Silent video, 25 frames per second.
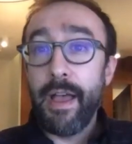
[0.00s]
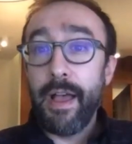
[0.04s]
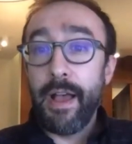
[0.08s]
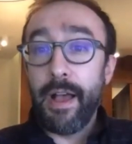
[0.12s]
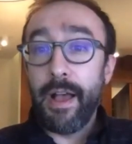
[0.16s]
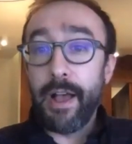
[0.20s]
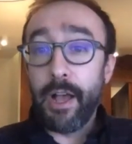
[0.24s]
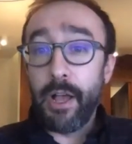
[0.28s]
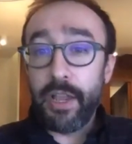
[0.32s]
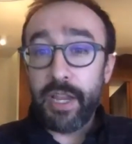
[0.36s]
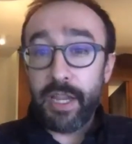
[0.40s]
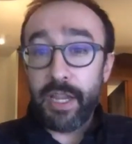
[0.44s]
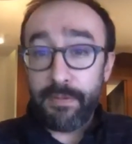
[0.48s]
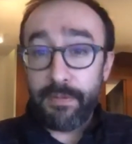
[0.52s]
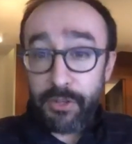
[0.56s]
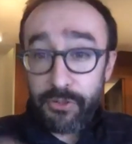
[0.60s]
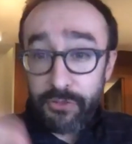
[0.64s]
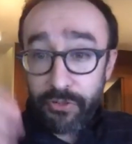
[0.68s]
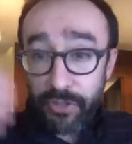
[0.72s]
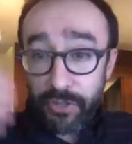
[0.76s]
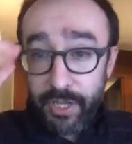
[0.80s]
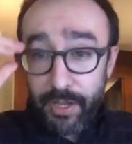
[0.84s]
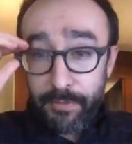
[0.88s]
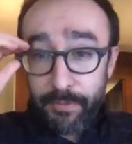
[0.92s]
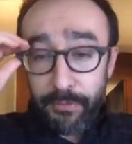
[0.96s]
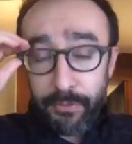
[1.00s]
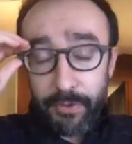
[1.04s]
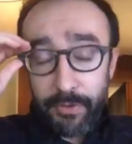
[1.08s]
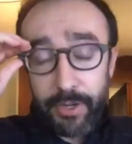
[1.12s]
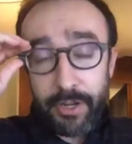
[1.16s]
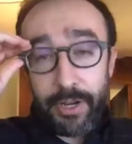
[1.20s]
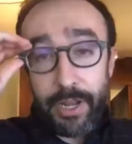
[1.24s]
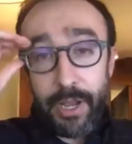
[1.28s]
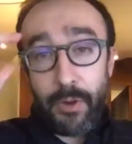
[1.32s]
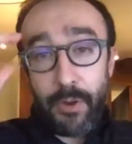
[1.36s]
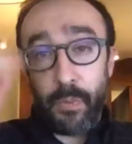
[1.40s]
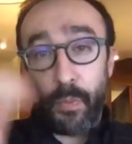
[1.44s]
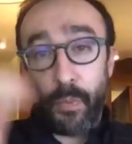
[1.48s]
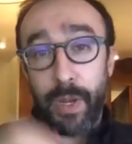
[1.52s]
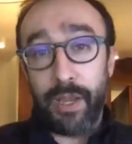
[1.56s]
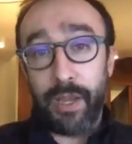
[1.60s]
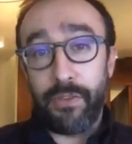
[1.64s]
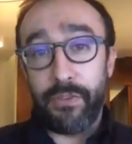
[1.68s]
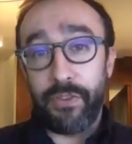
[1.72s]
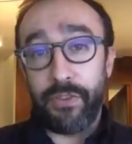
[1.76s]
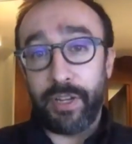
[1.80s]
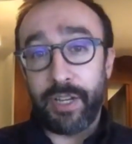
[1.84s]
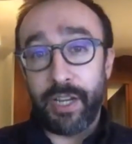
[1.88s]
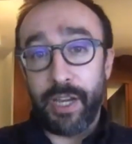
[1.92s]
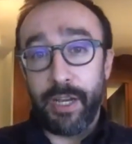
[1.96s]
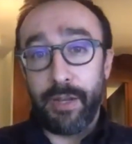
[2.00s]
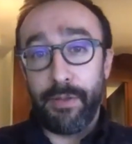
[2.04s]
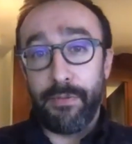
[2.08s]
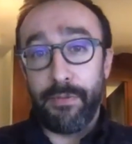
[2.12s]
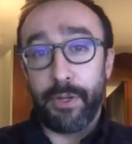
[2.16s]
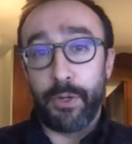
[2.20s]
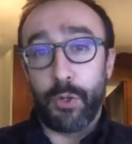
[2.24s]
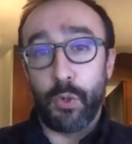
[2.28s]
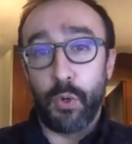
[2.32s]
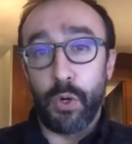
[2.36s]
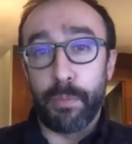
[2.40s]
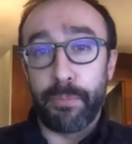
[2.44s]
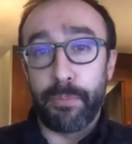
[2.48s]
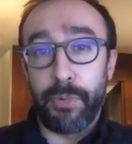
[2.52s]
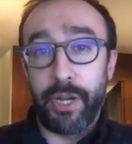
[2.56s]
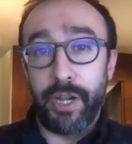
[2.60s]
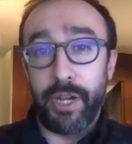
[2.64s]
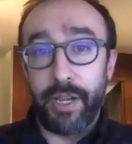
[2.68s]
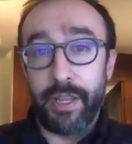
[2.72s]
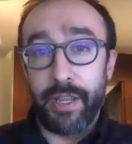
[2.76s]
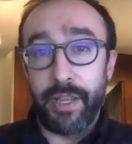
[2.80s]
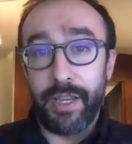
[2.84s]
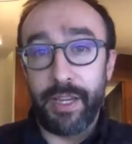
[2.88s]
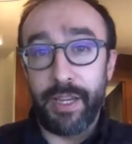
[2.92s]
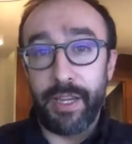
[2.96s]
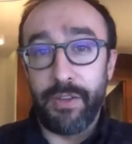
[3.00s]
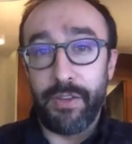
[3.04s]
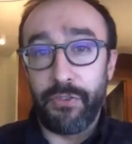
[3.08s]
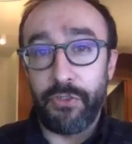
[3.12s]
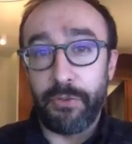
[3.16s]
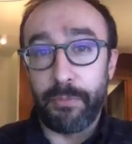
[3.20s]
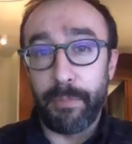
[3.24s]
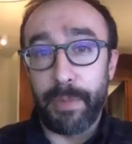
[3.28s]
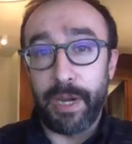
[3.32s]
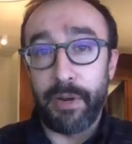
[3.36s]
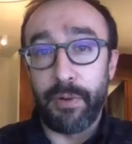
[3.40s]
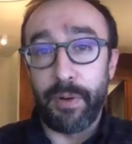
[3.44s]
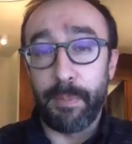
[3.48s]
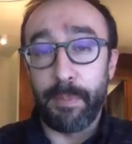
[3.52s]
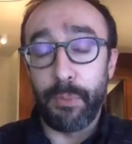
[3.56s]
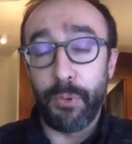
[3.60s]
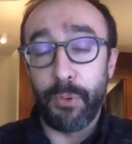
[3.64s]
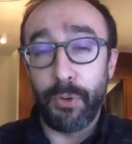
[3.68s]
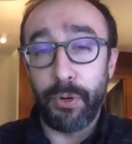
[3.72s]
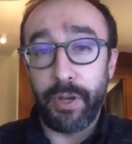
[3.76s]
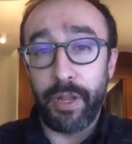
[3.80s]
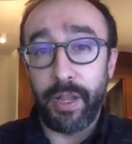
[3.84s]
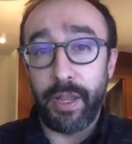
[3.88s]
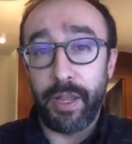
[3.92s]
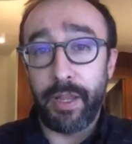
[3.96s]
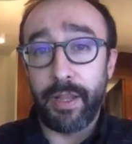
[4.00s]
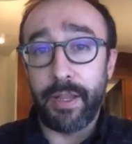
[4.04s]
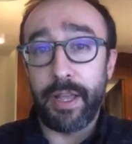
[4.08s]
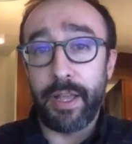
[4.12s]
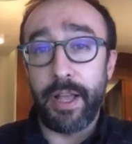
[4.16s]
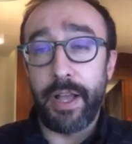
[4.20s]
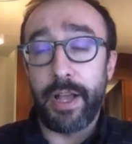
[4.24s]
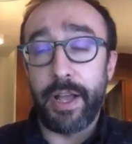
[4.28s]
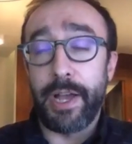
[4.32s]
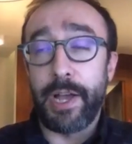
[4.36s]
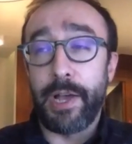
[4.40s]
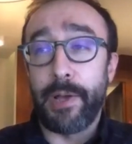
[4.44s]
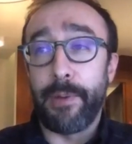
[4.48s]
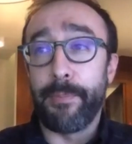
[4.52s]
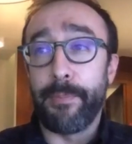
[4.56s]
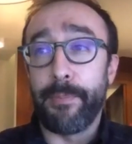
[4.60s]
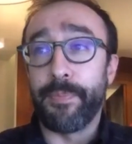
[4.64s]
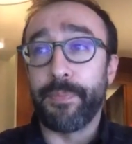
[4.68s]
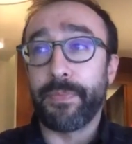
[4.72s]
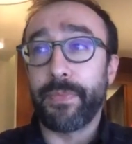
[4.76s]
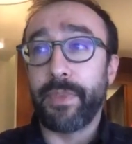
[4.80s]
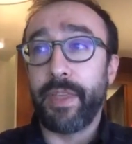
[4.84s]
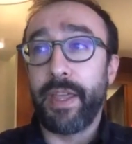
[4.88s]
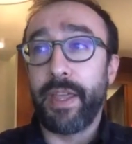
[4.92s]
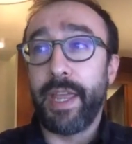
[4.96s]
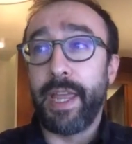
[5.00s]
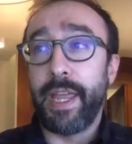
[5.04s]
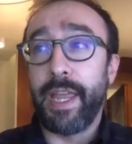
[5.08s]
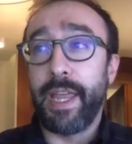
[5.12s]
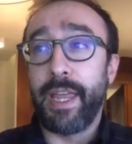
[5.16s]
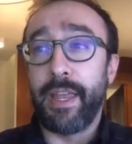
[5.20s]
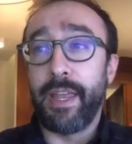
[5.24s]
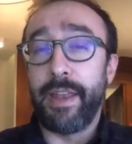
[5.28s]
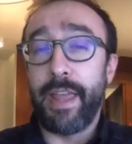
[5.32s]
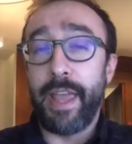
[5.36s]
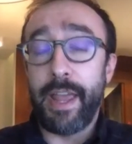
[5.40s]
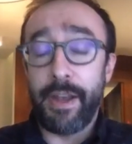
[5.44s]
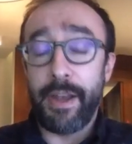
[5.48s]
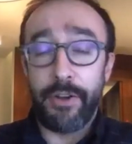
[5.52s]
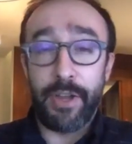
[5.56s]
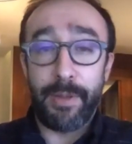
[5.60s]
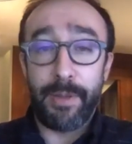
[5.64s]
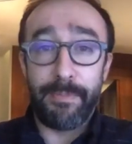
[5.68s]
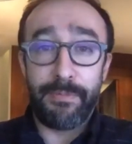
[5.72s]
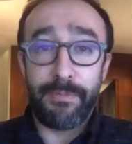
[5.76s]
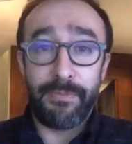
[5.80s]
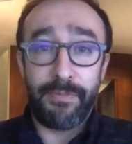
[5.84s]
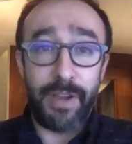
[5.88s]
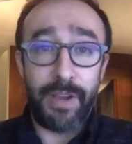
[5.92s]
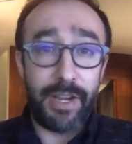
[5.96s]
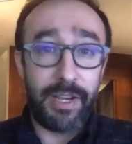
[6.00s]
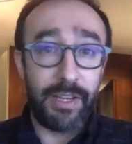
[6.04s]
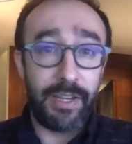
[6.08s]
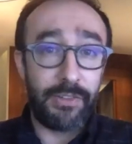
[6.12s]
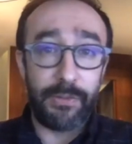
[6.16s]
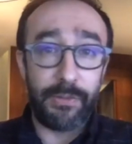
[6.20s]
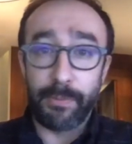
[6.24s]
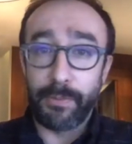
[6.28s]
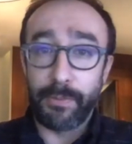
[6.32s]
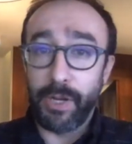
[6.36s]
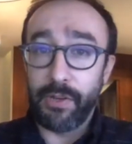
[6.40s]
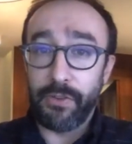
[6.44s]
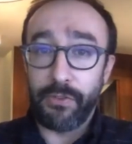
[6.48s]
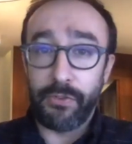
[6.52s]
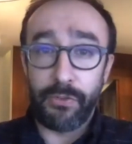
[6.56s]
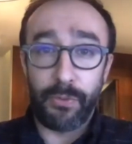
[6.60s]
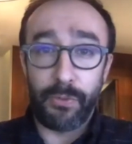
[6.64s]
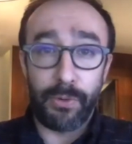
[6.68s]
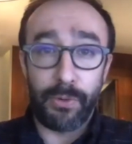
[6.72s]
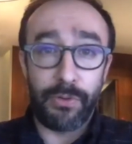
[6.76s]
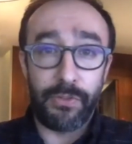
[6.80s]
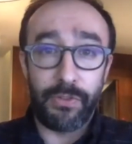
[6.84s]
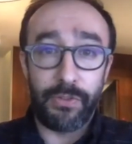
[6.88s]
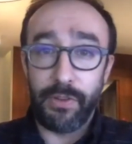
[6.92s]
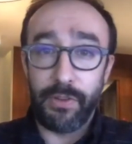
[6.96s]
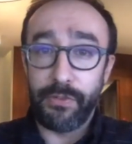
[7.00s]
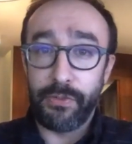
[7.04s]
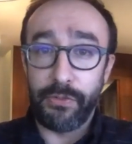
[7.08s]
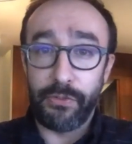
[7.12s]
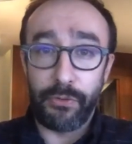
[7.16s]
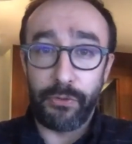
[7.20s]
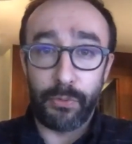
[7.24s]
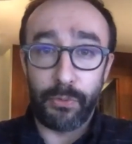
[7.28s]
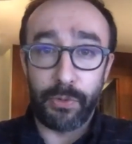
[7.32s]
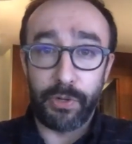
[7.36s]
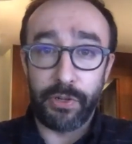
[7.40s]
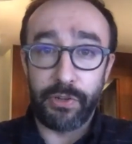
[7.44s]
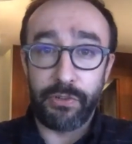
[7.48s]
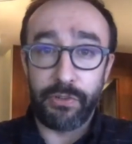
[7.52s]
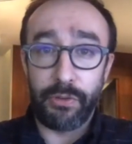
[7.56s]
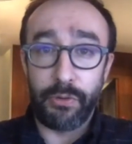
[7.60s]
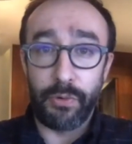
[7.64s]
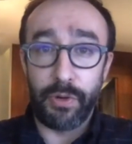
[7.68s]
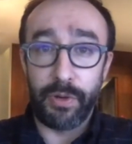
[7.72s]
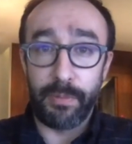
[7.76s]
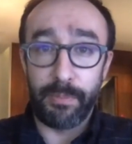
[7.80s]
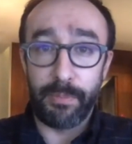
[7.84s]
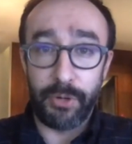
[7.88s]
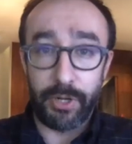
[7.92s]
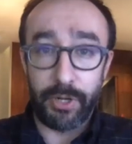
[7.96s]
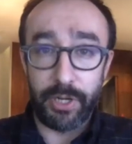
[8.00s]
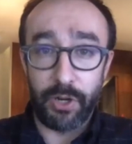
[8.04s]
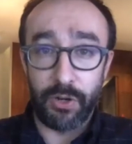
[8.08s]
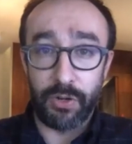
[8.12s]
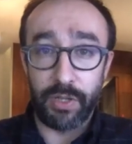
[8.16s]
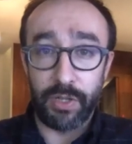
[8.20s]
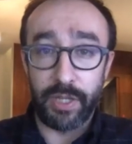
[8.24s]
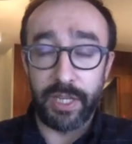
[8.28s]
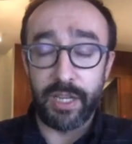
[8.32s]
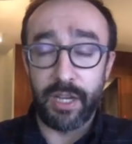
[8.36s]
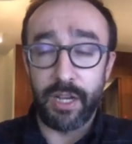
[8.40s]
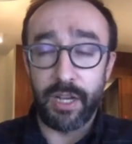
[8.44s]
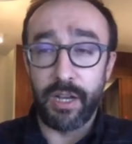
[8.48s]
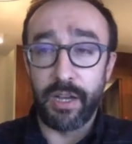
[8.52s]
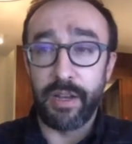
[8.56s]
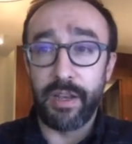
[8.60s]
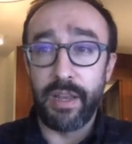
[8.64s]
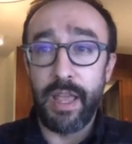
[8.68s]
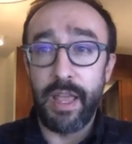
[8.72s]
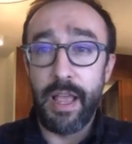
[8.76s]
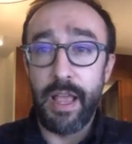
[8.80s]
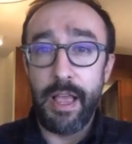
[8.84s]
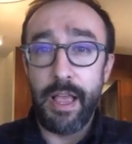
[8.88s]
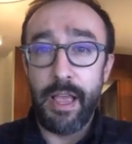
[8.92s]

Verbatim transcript: Uh, eventually, I figured out ways to kind of incorporate it into my reporting um, and ended up finding some great sources and stories through it pretty early on.